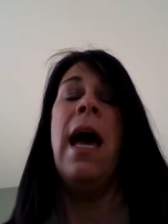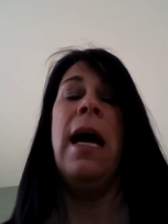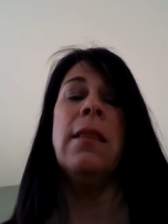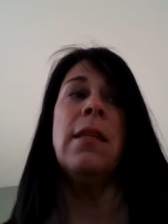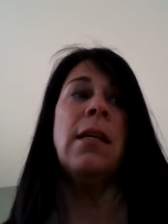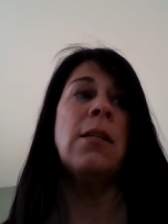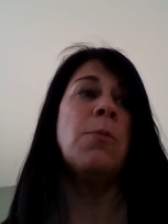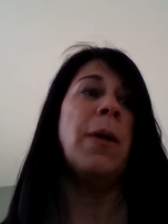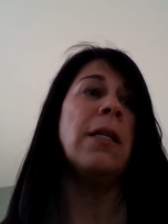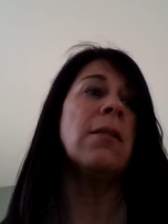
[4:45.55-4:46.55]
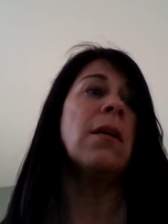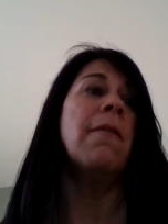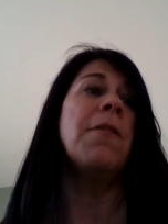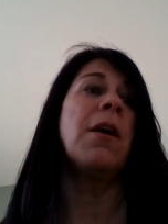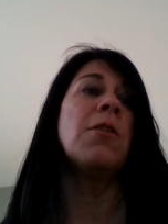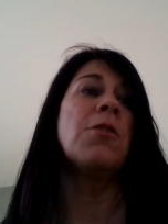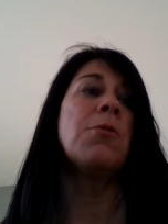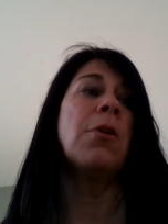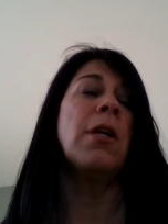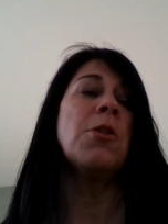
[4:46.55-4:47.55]
at the expense of the
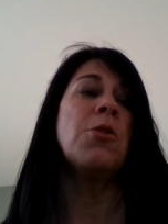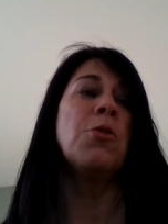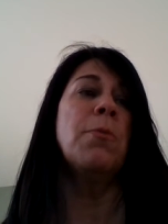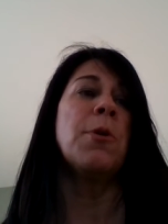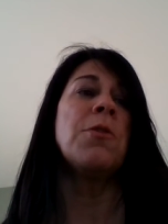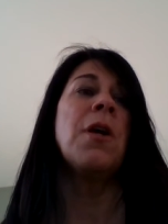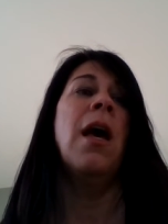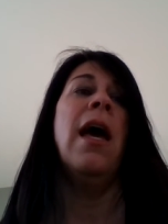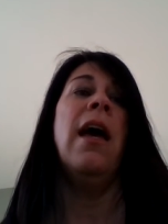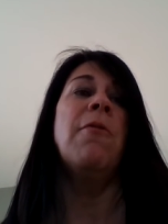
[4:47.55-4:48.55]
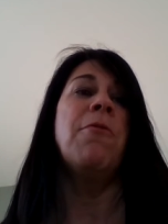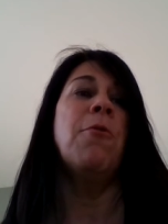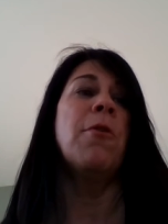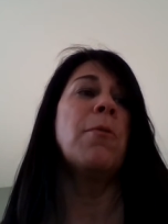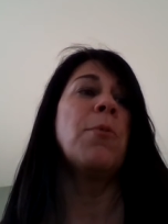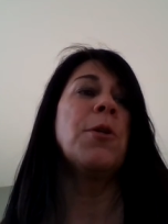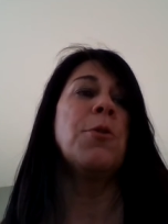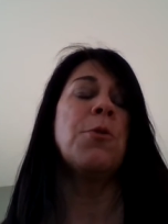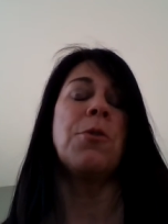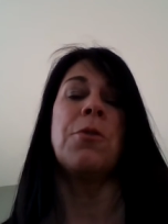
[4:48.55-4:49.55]
consumers and foreign
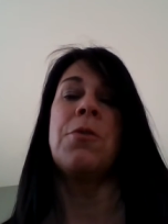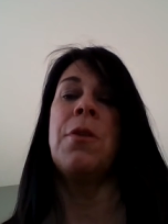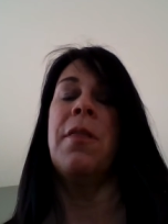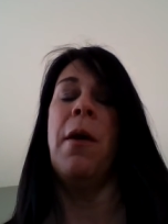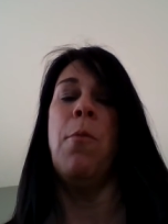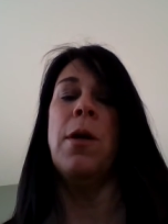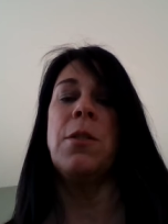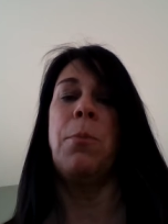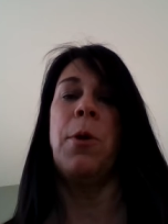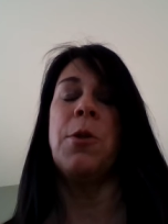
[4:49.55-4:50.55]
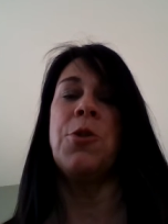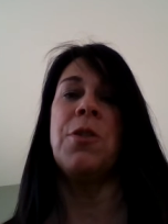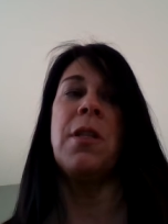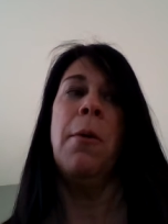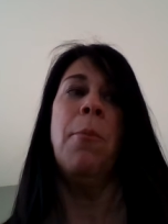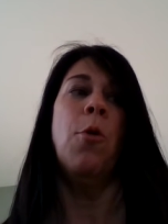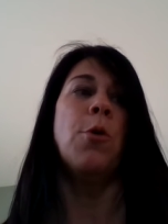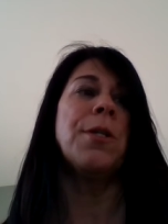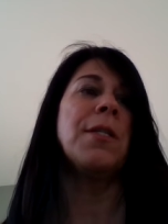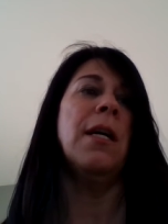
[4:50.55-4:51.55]
producers that want to purchase them
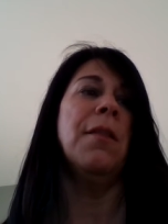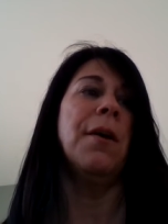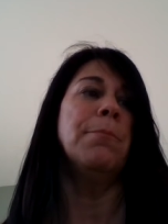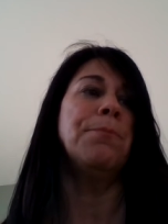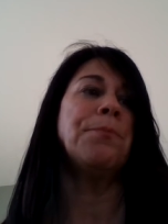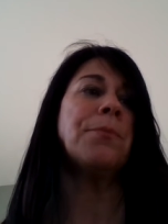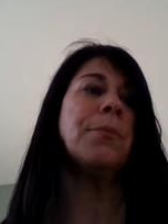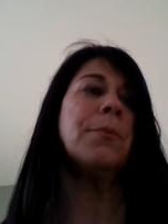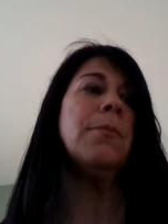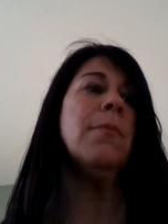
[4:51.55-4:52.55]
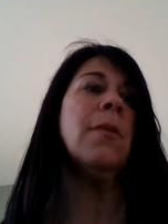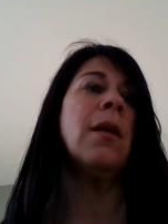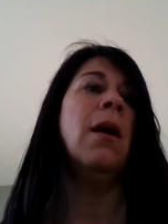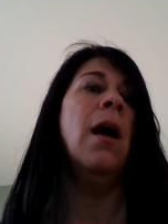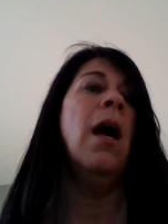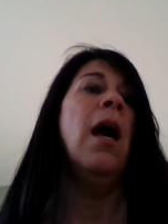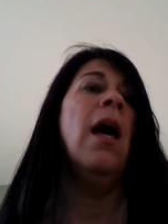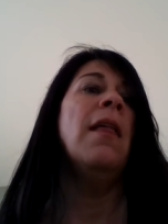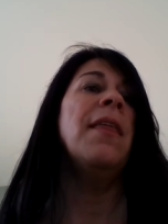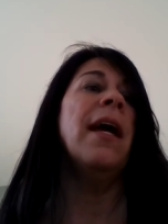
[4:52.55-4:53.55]
or sell them.
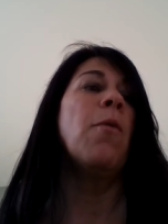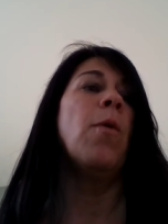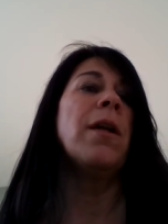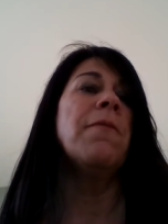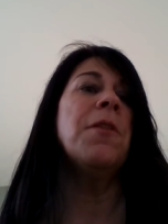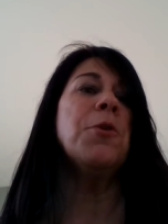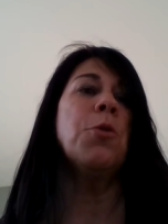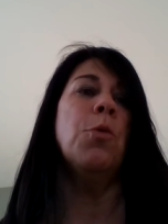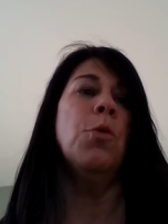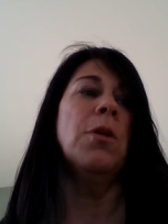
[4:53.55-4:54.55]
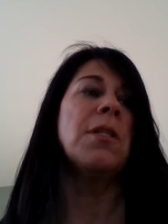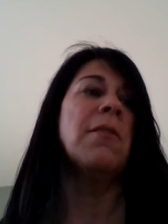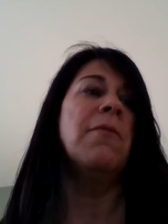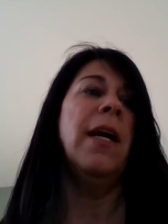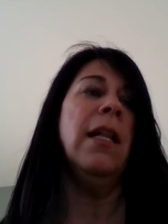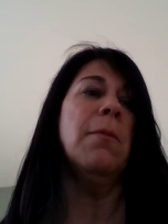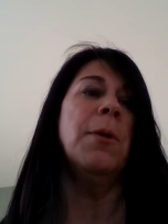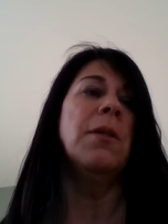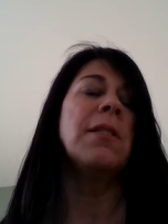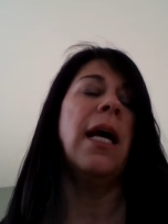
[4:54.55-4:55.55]
They are one of the tools
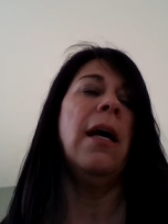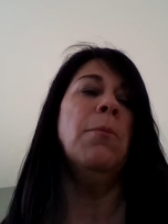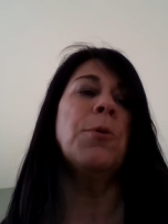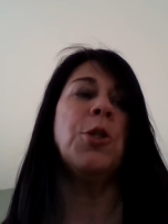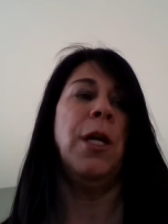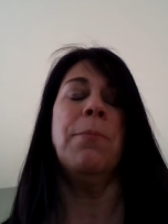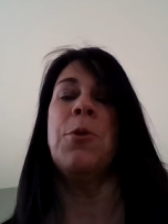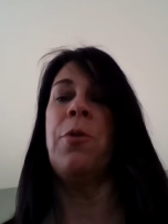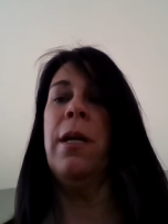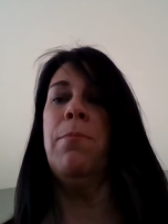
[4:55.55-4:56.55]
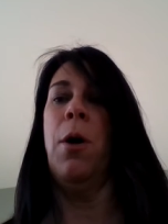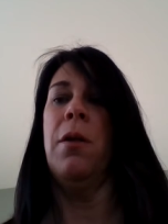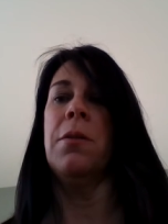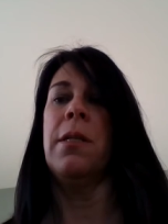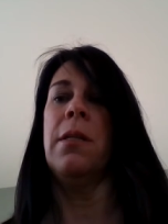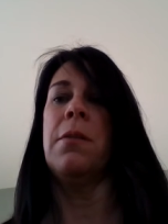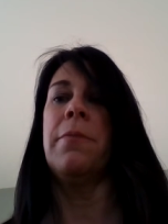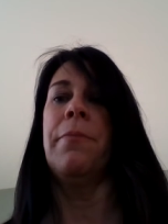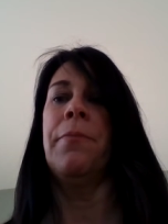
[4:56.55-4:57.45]
available to help shape trade policies.